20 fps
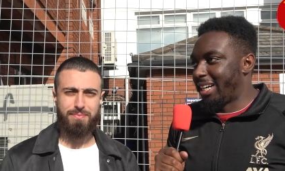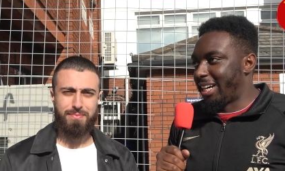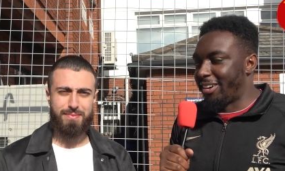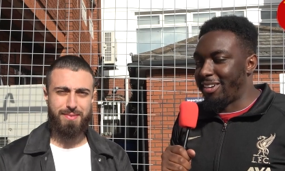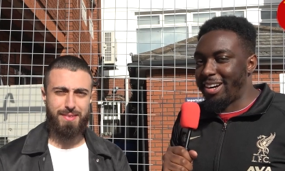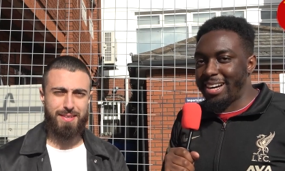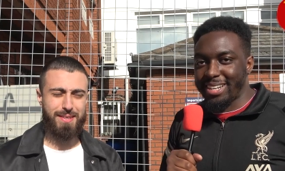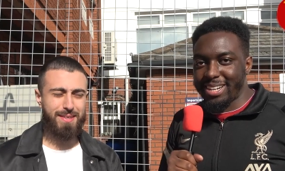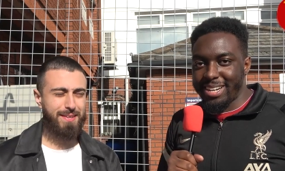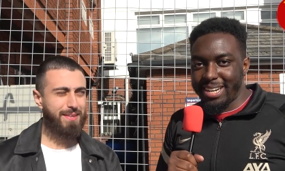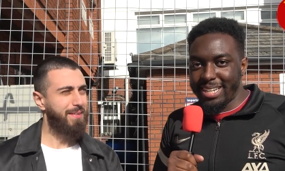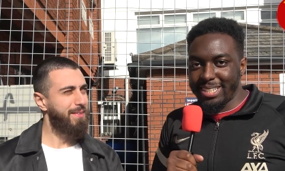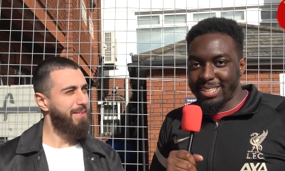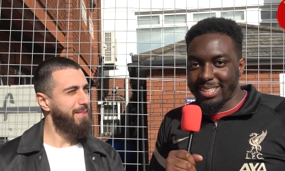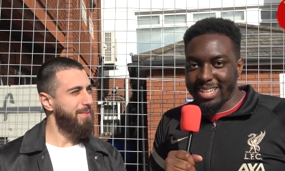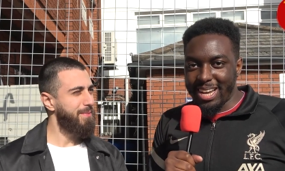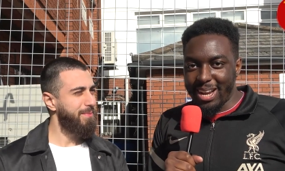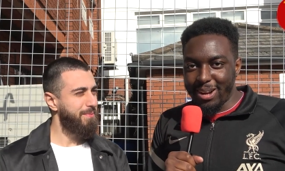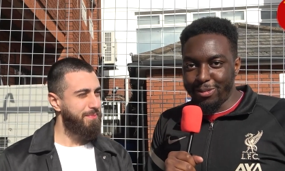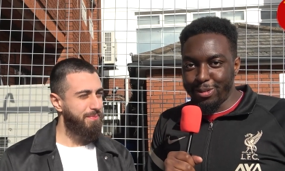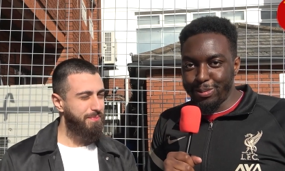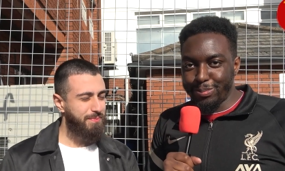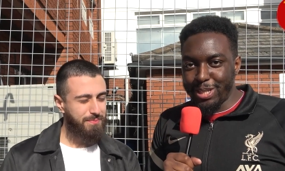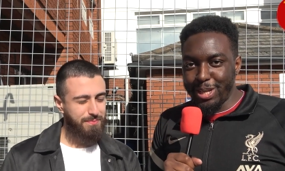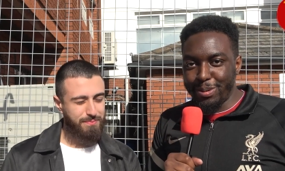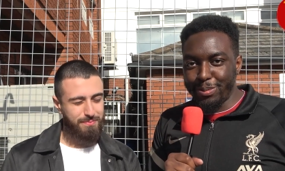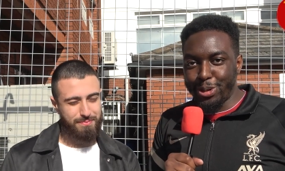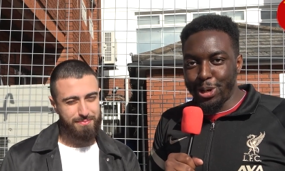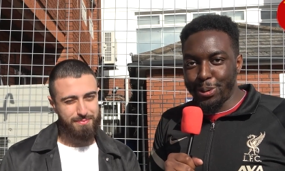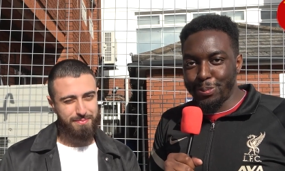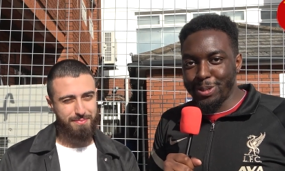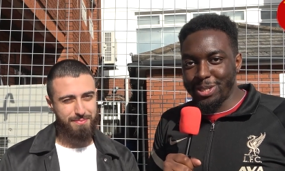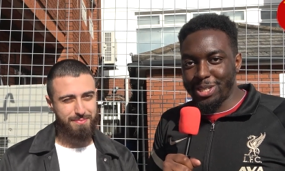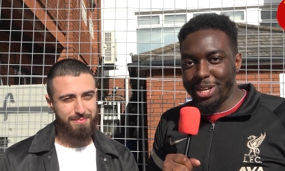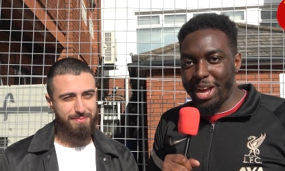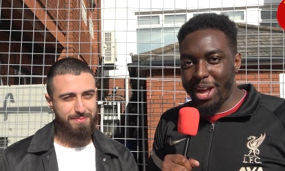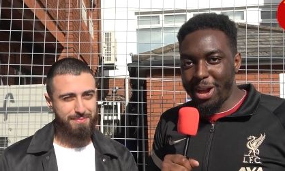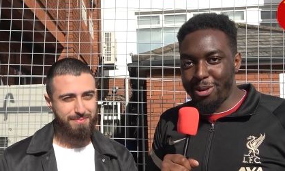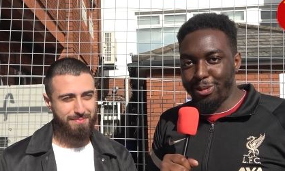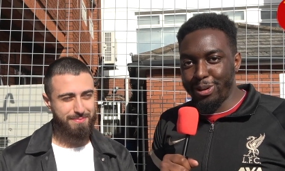Speaker 1: All right, guys, Callum from Team Kopish
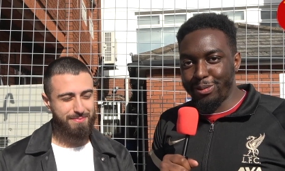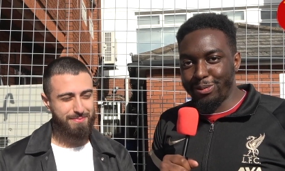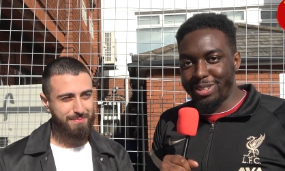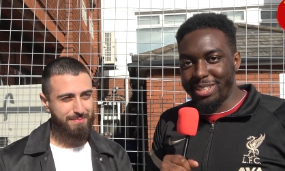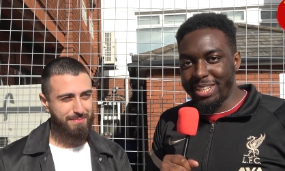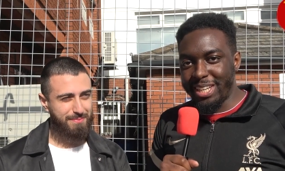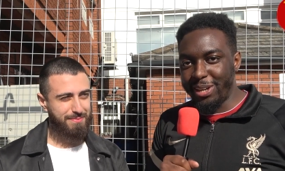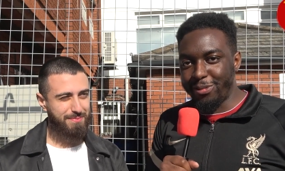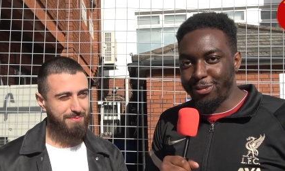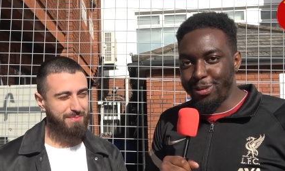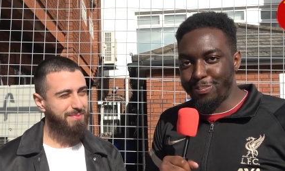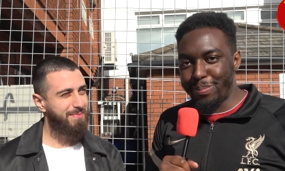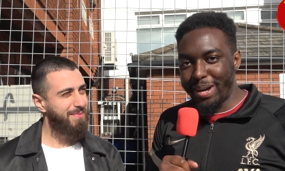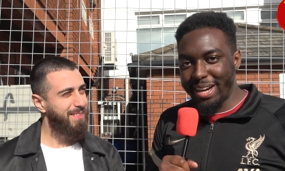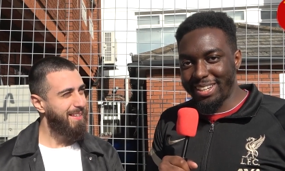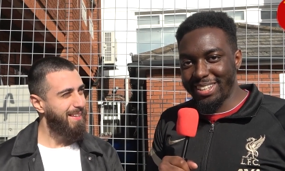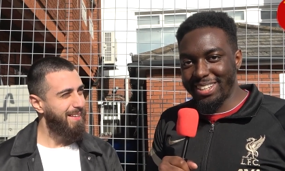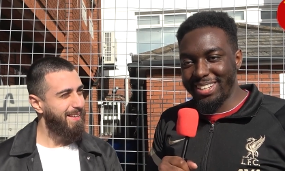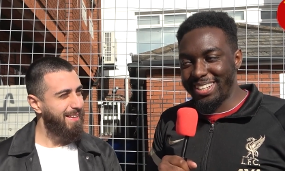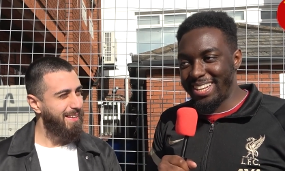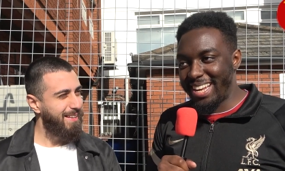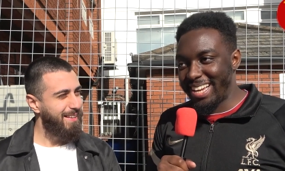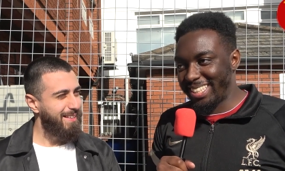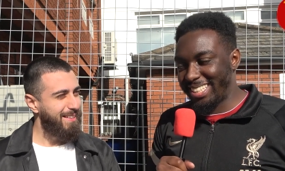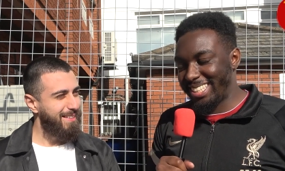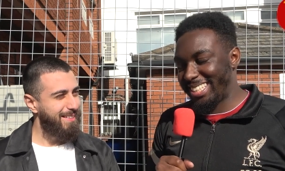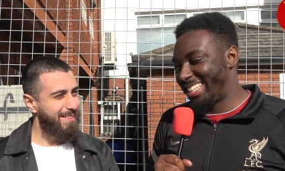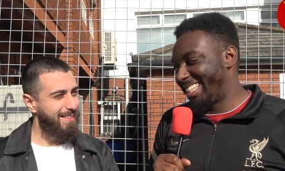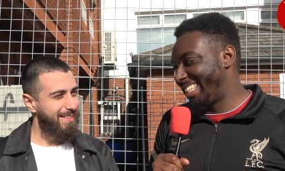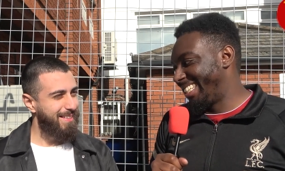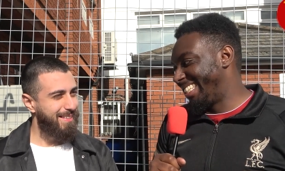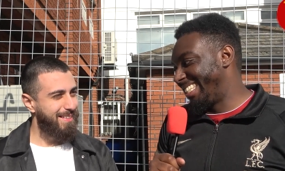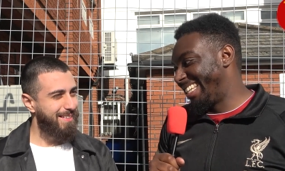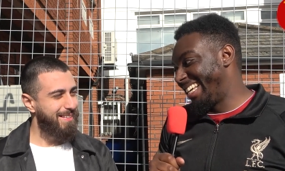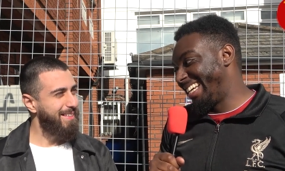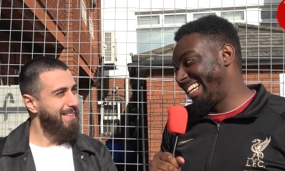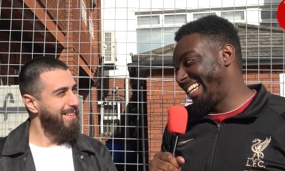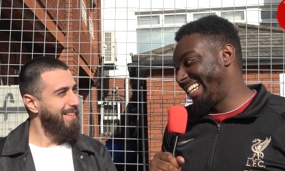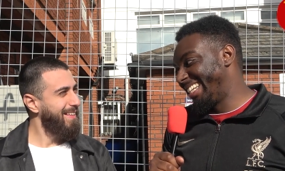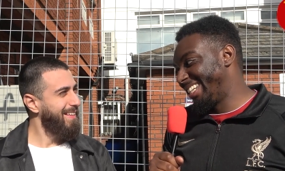here with Dee from Back of the Nest.
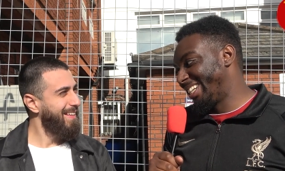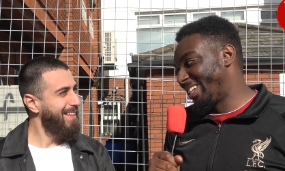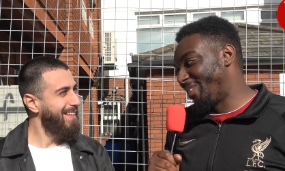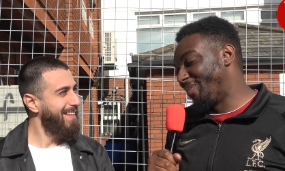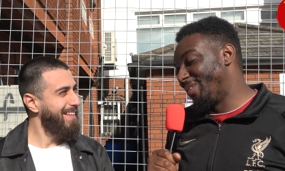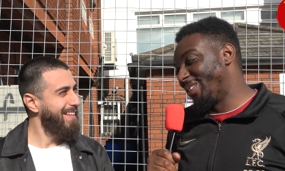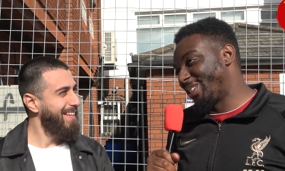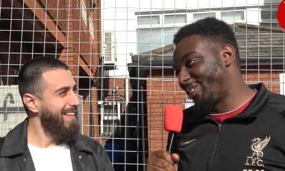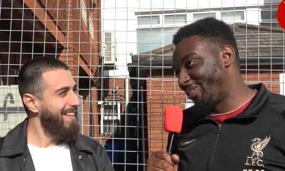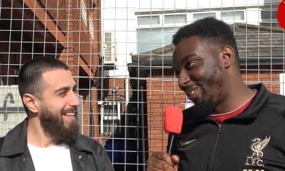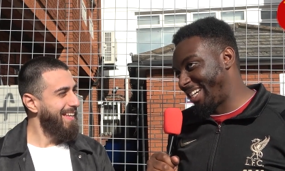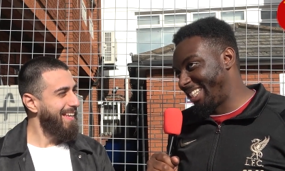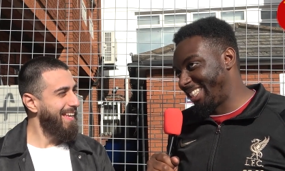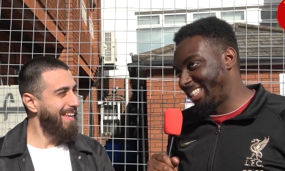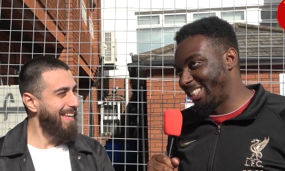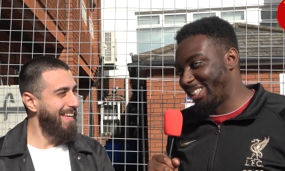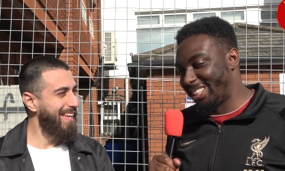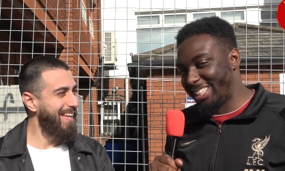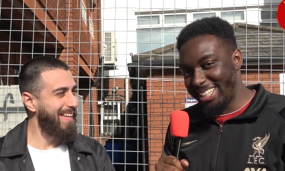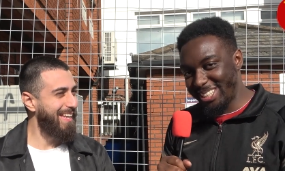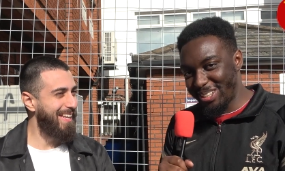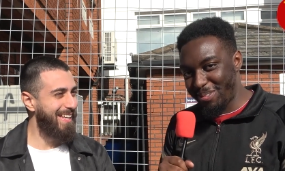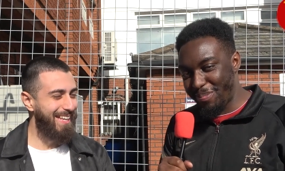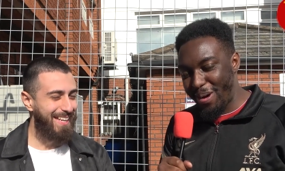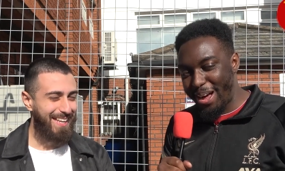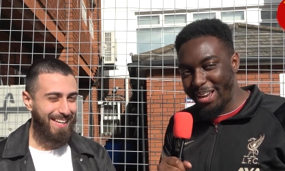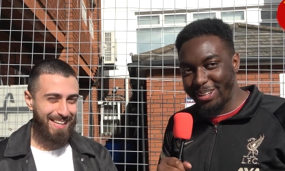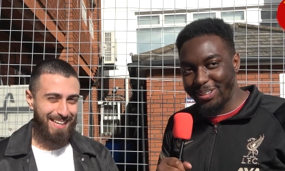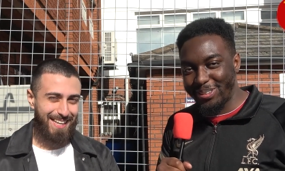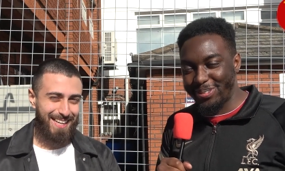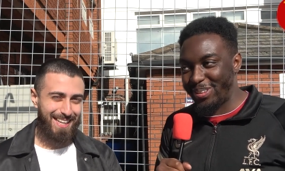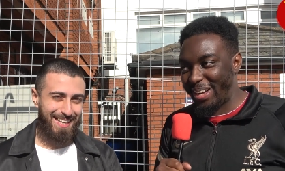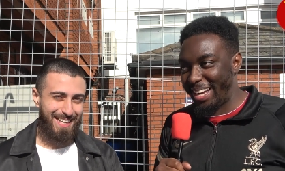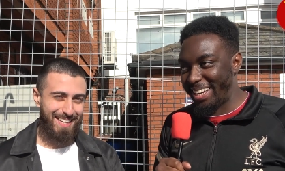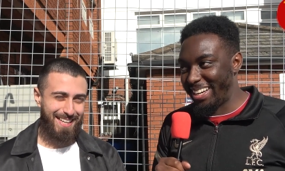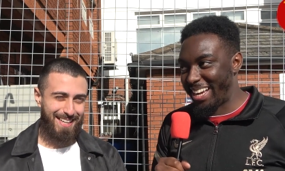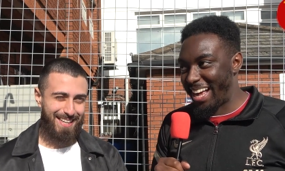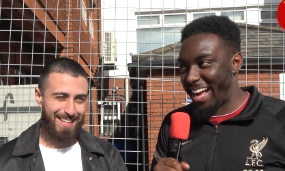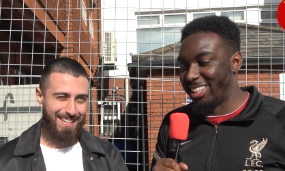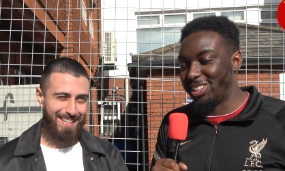Dee, commiserations. Dee's a Palace
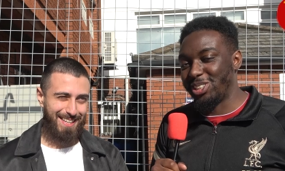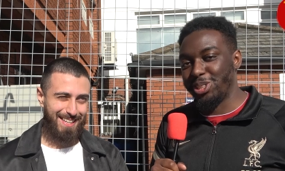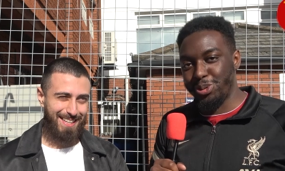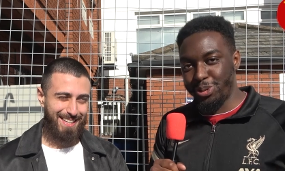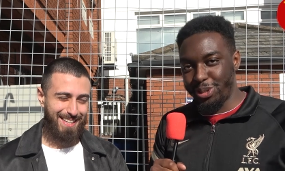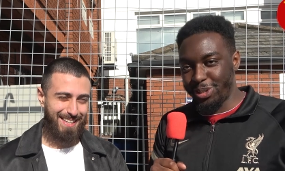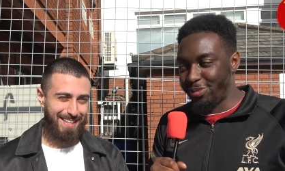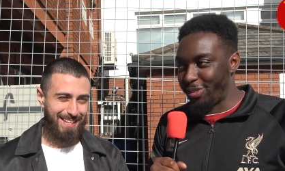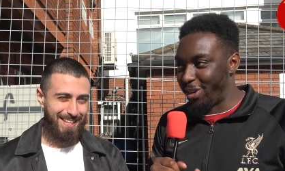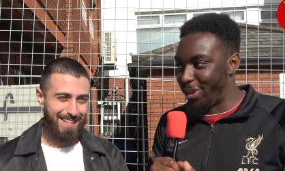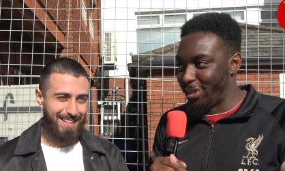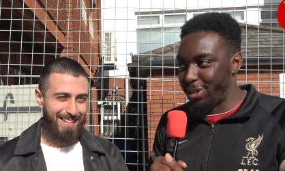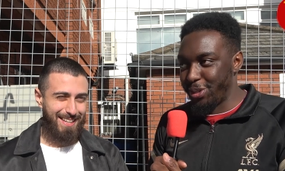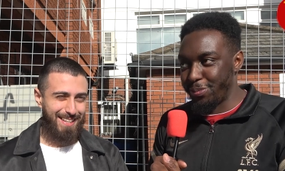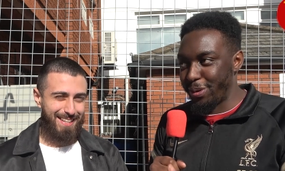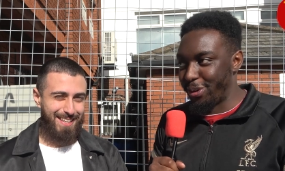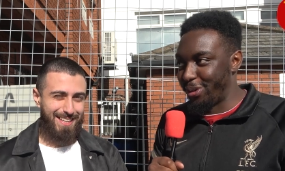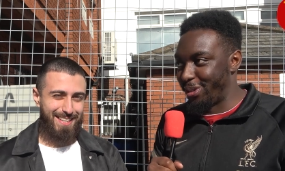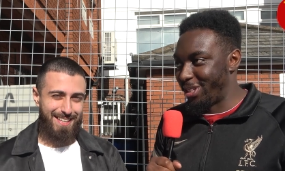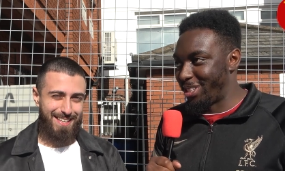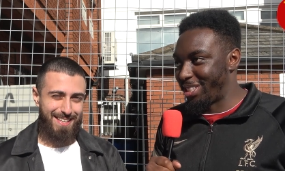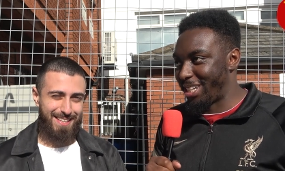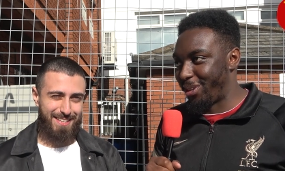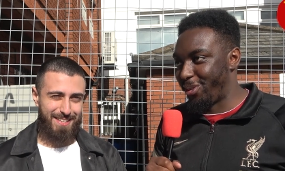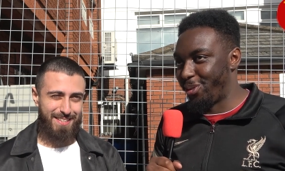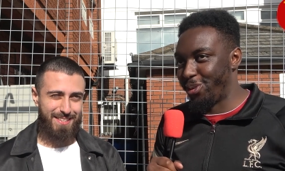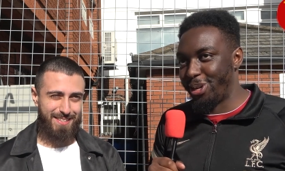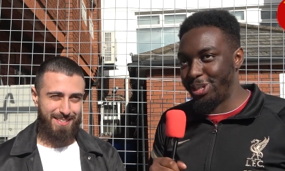fan, as you would have known. He's been on the channel